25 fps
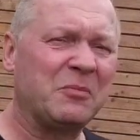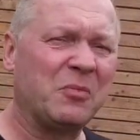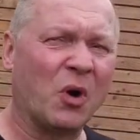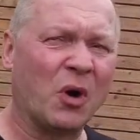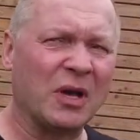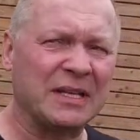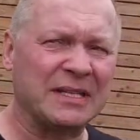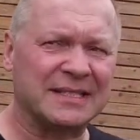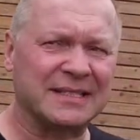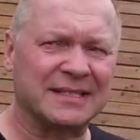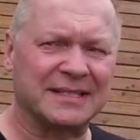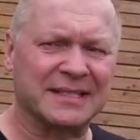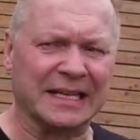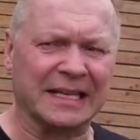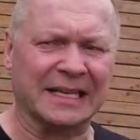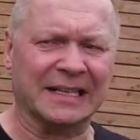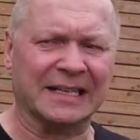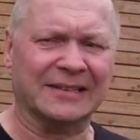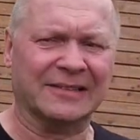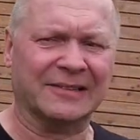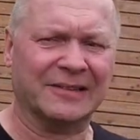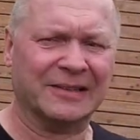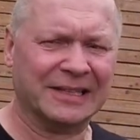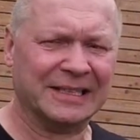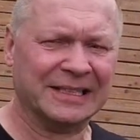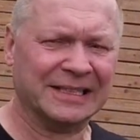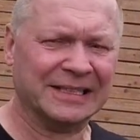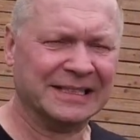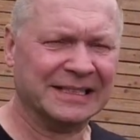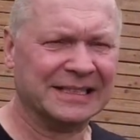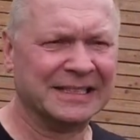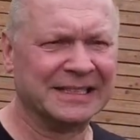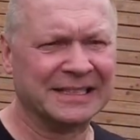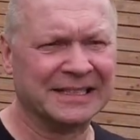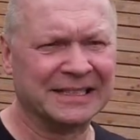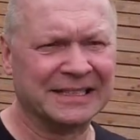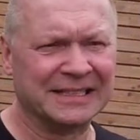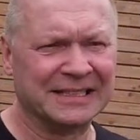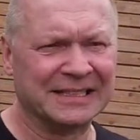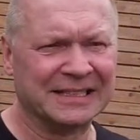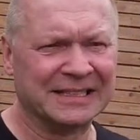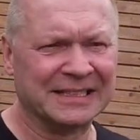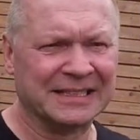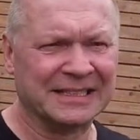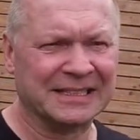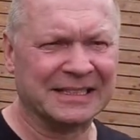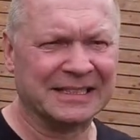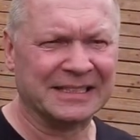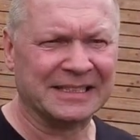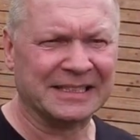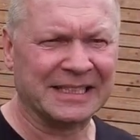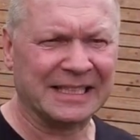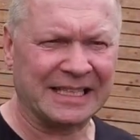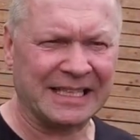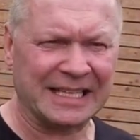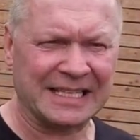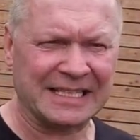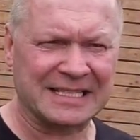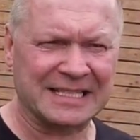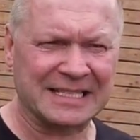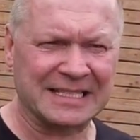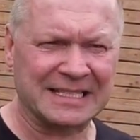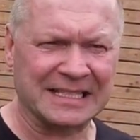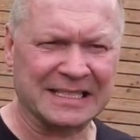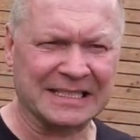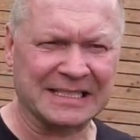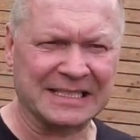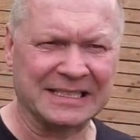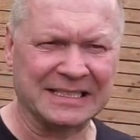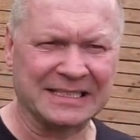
moist now. It is, isn't it?